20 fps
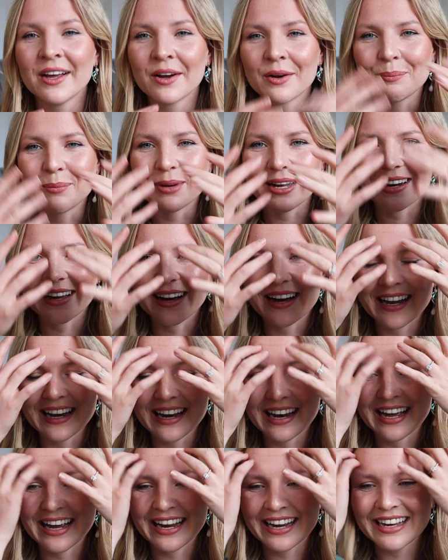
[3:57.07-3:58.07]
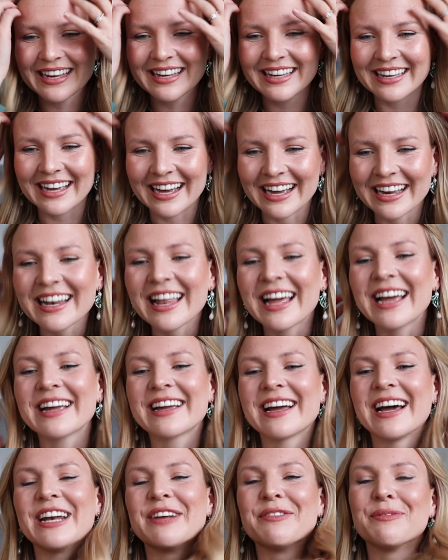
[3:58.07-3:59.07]
But I like
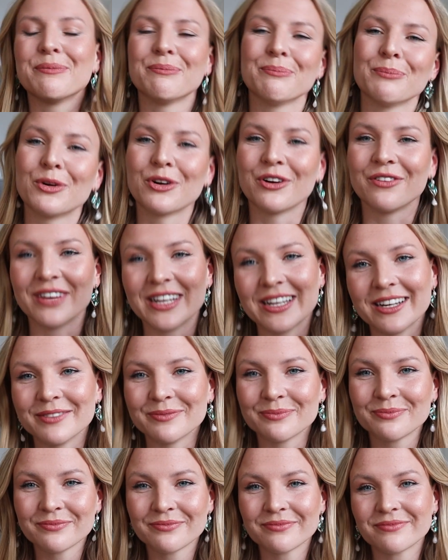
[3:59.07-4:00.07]
kind of more of a